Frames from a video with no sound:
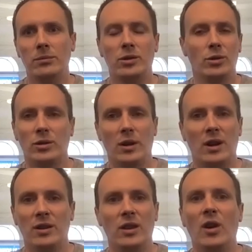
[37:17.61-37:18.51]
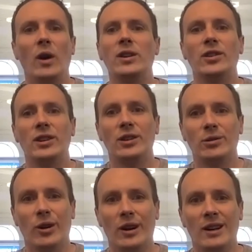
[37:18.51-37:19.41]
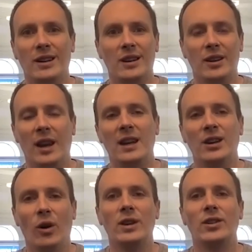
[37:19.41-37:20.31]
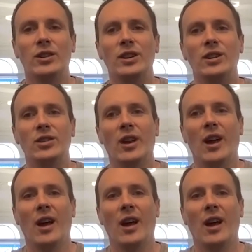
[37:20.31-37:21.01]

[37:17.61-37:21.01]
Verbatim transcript: sort of like the 90s, right? You know, the late 90s